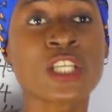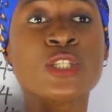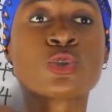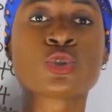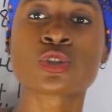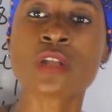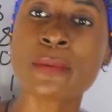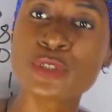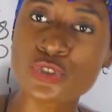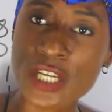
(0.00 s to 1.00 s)
is to
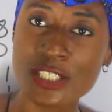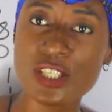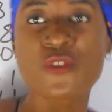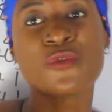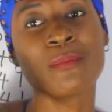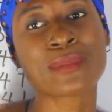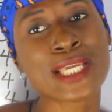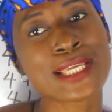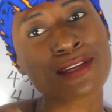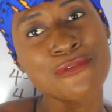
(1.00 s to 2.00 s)
stop stressing you from
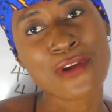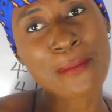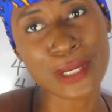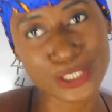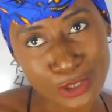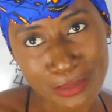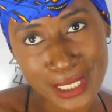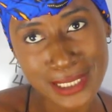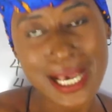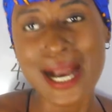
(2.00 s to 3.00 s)
taking different
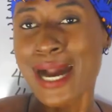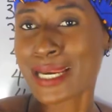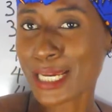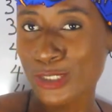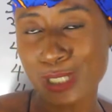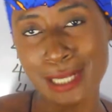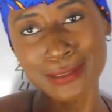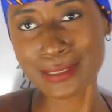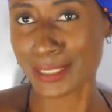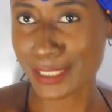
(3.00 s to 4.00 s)
measurements and
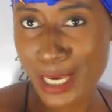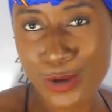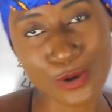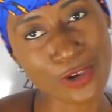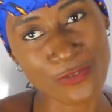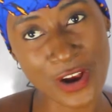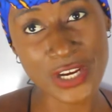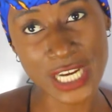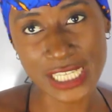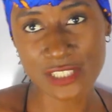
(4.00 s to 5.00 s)
actually get you a
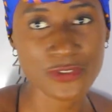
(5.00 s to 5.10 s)
very nice